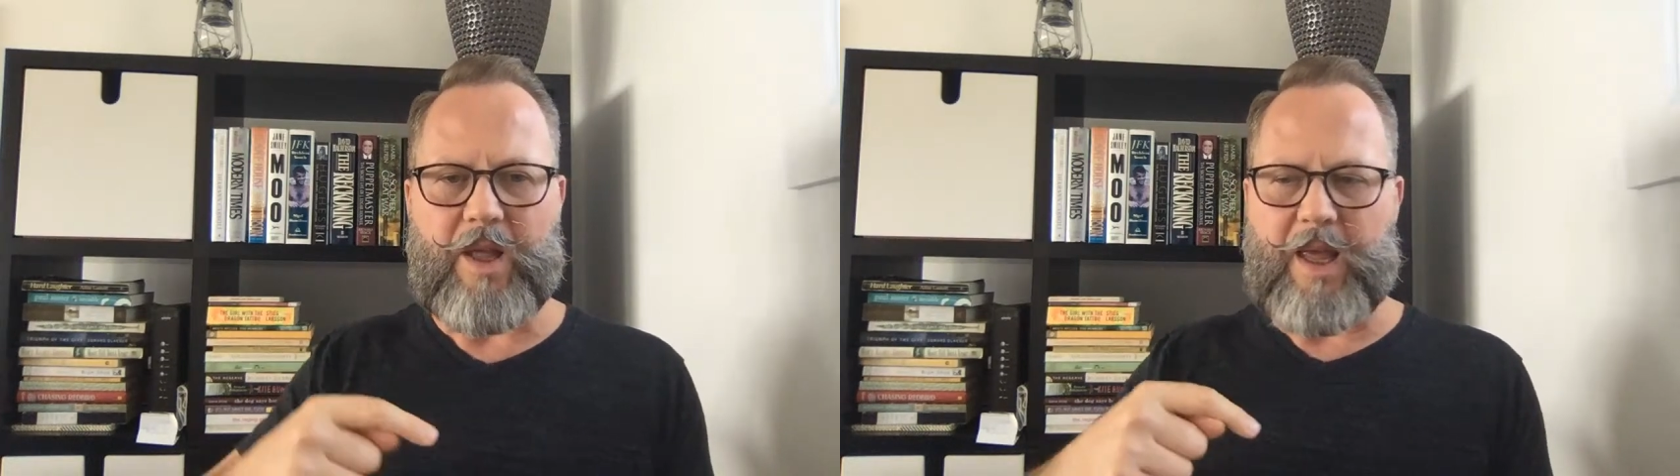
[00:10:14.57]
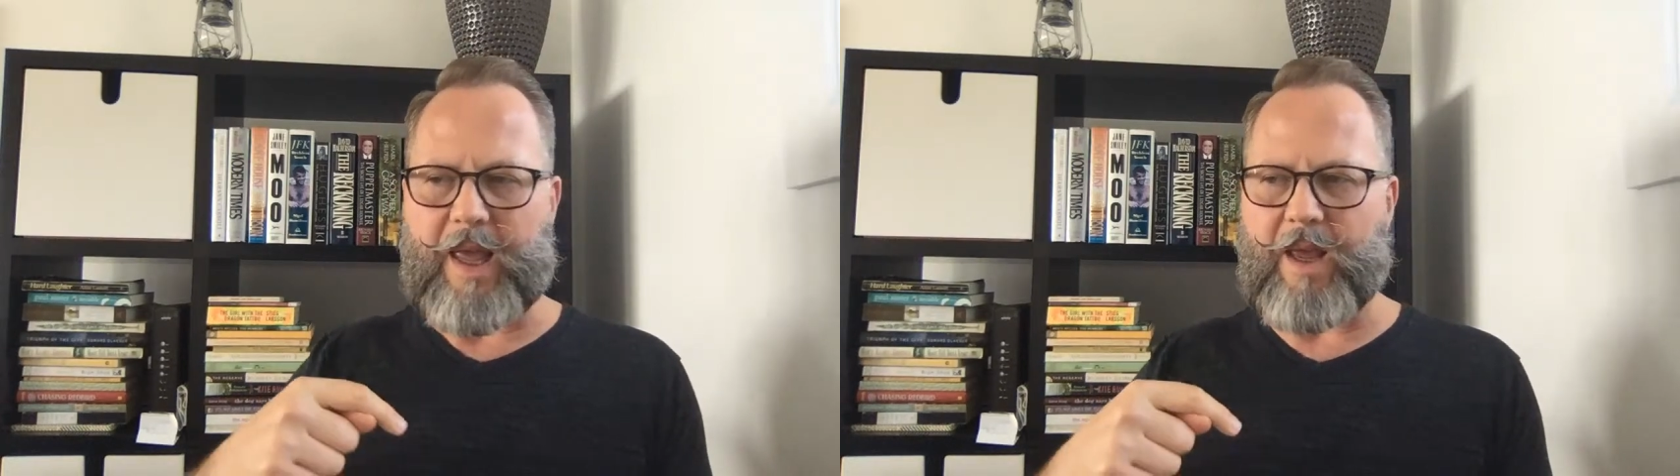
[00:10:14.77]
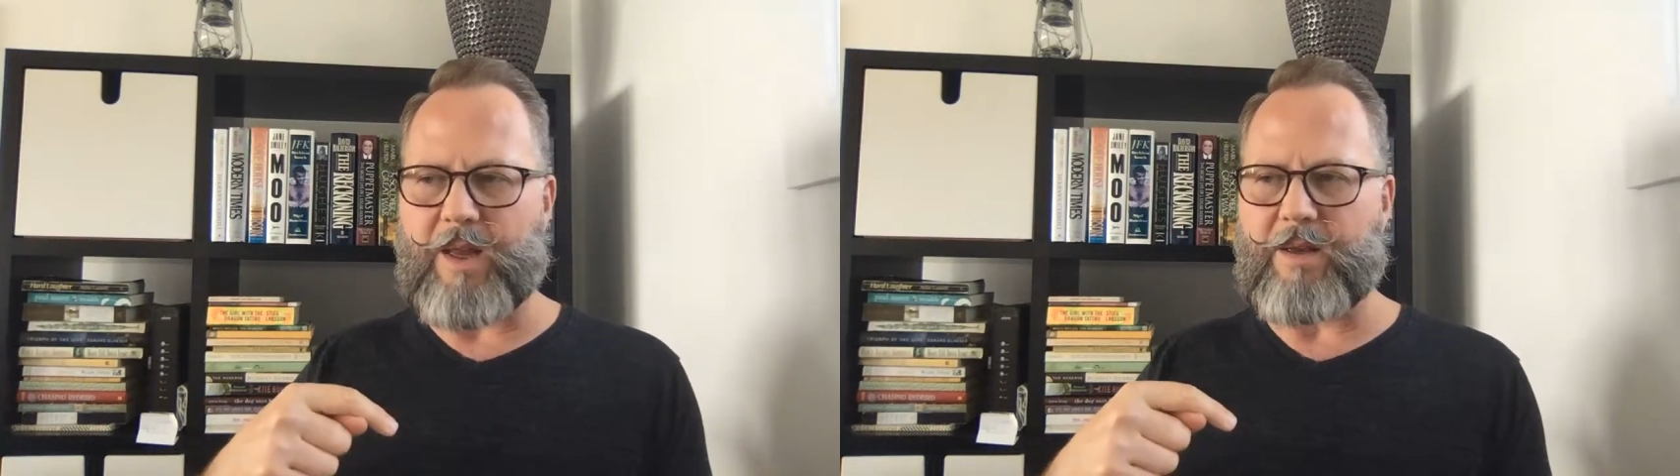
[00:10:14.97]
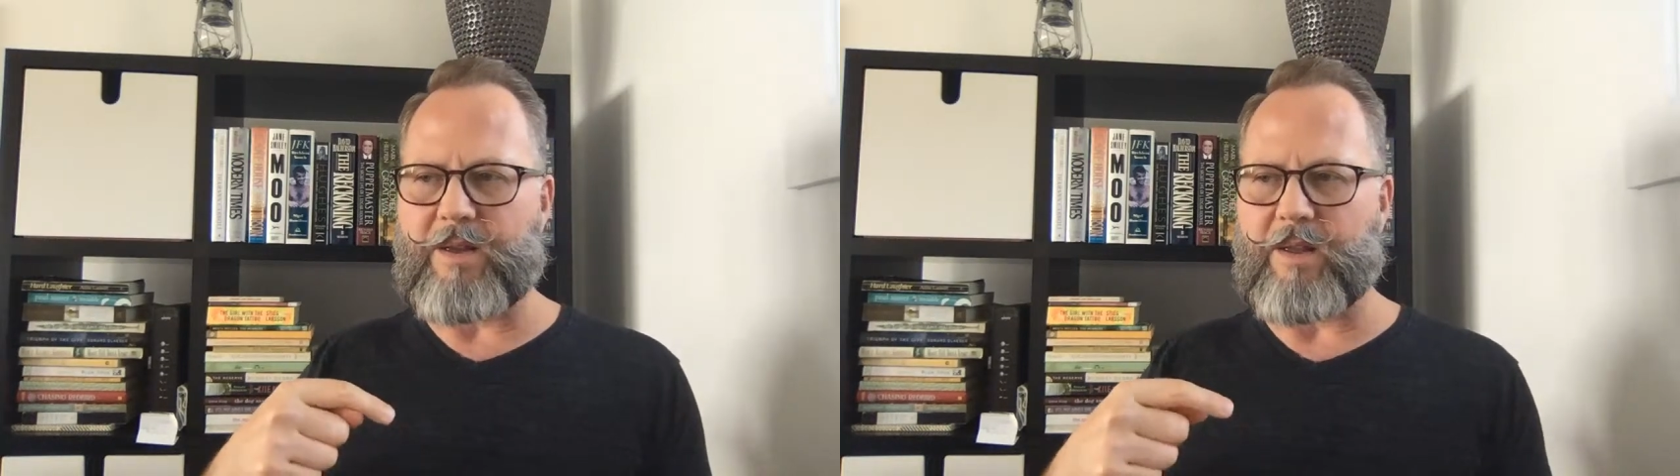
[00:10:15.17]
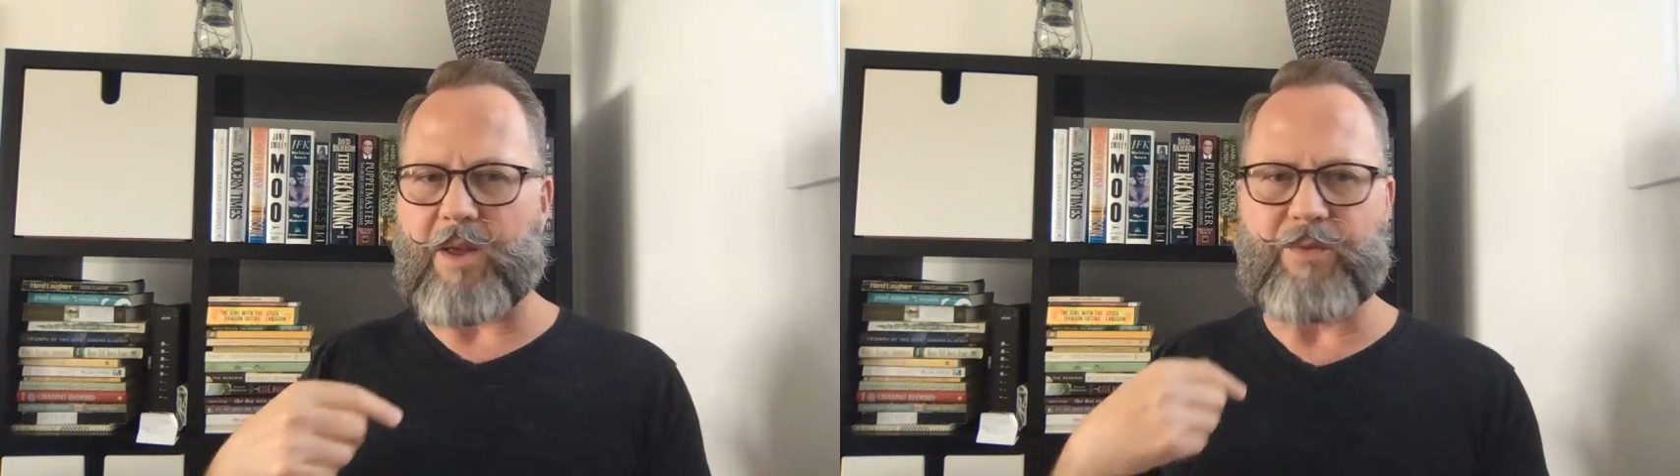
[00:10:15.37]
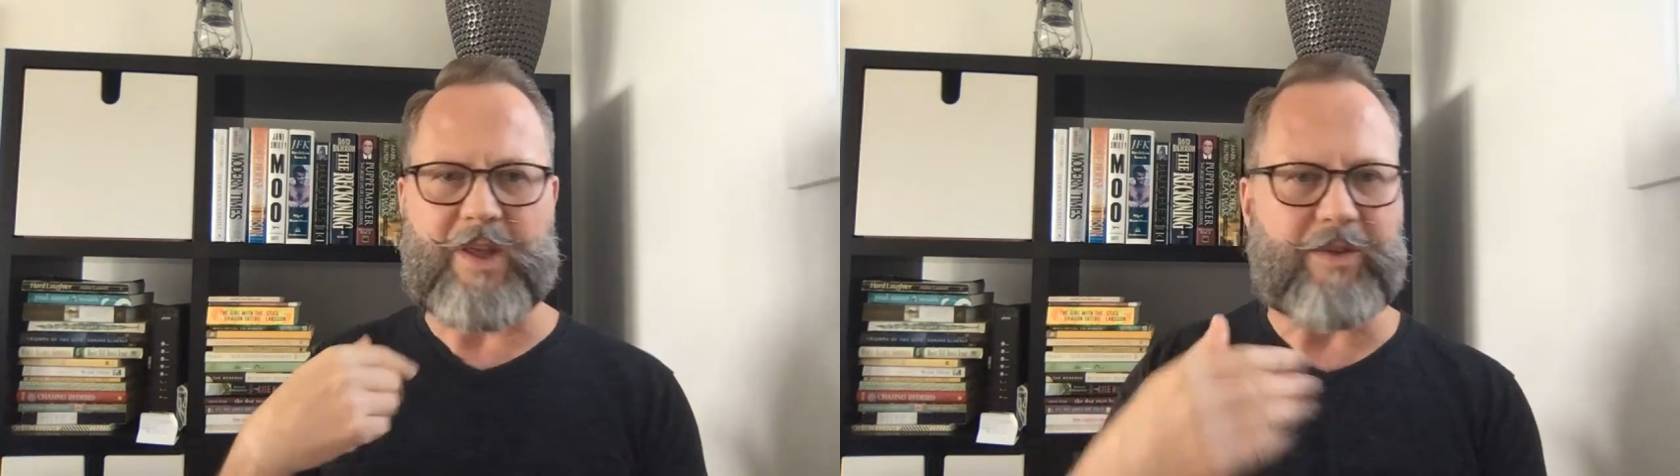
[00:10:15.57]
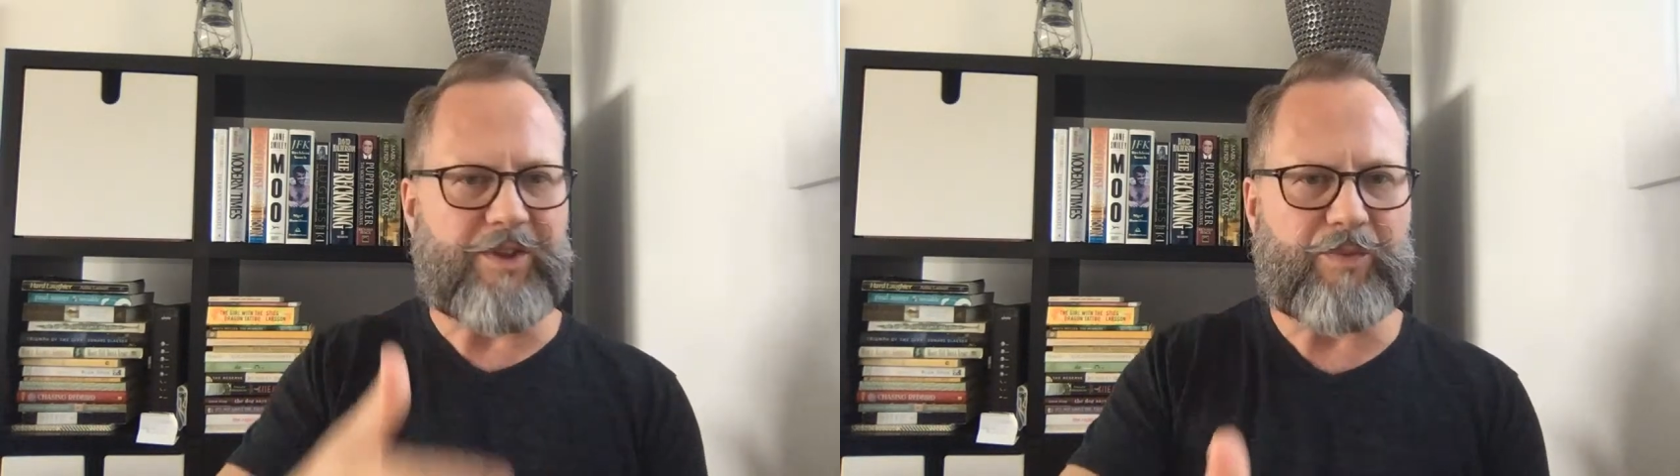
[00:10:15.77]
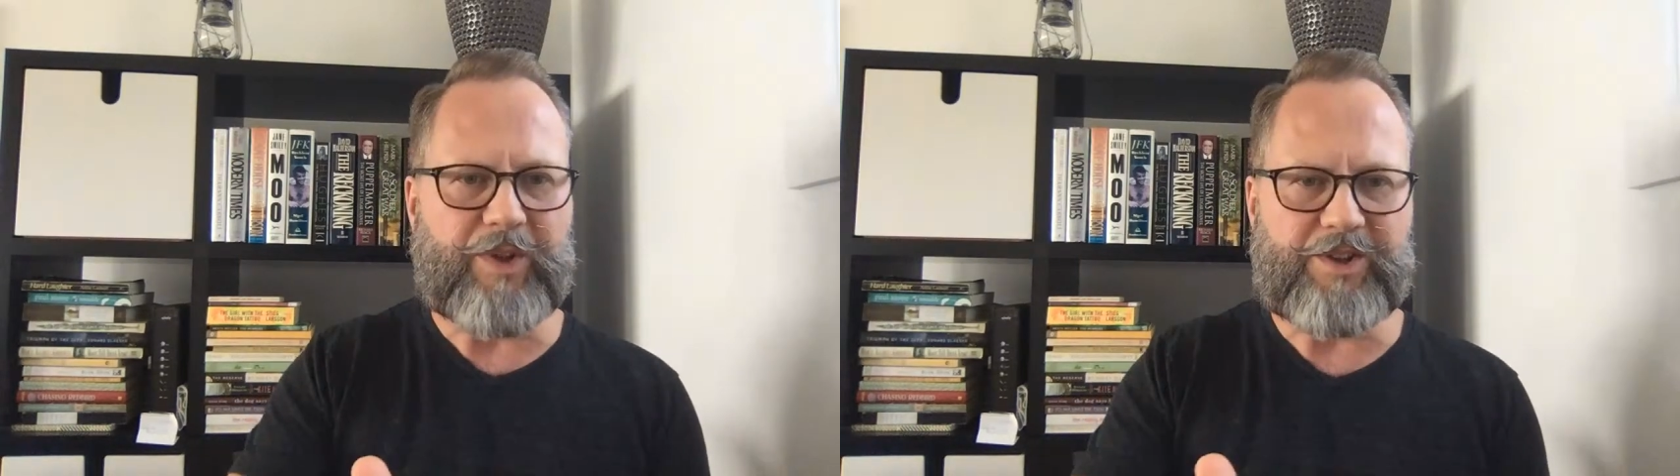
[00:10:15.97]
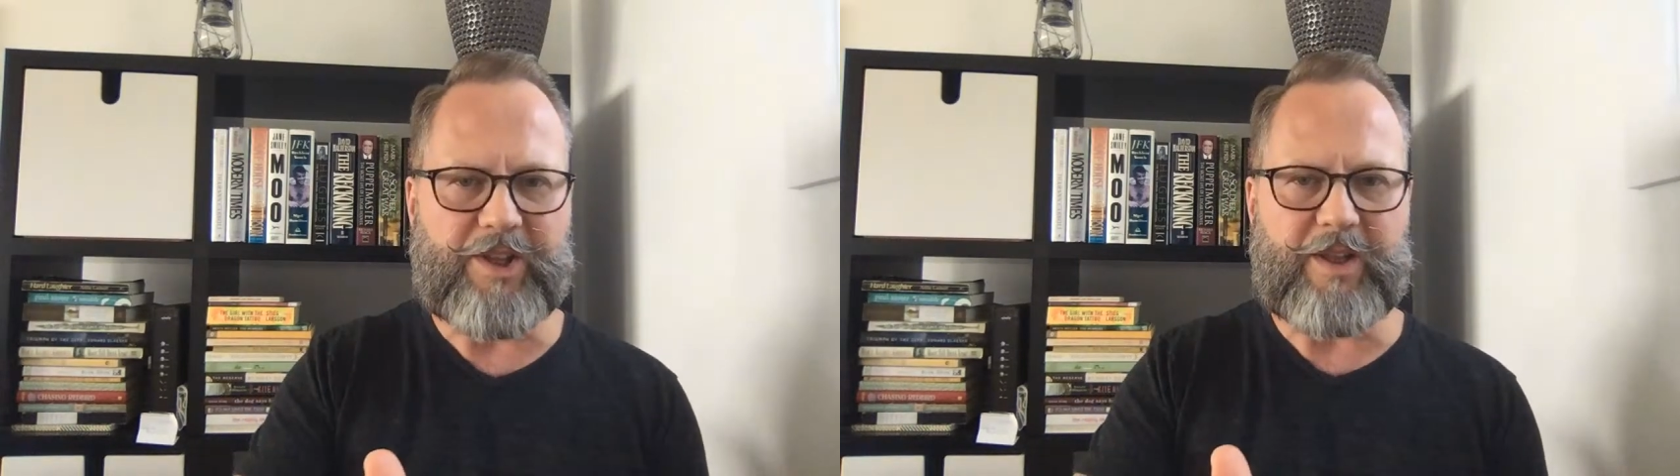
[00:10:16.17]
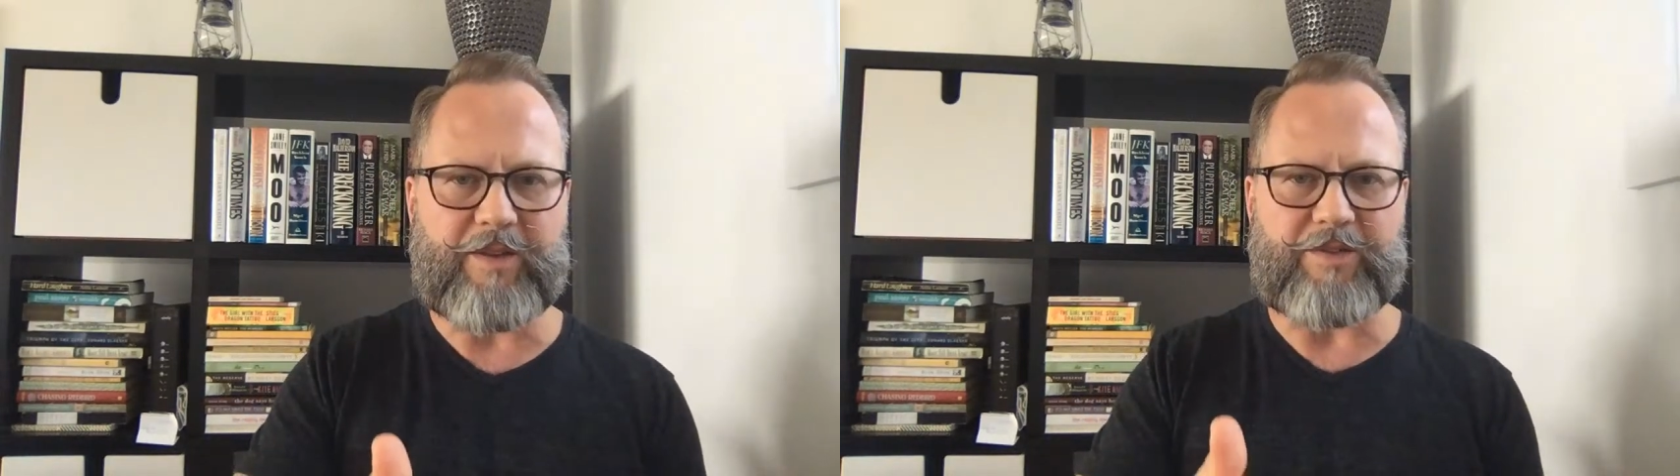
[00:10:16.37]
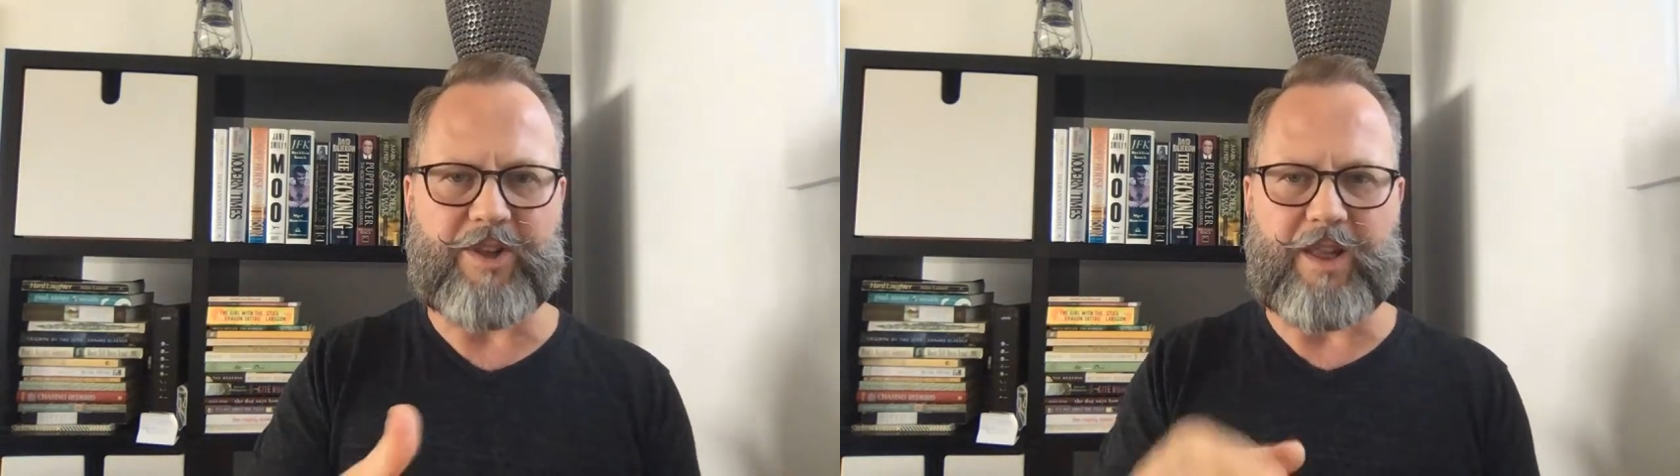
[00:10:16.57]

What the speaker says: and love gives and receives,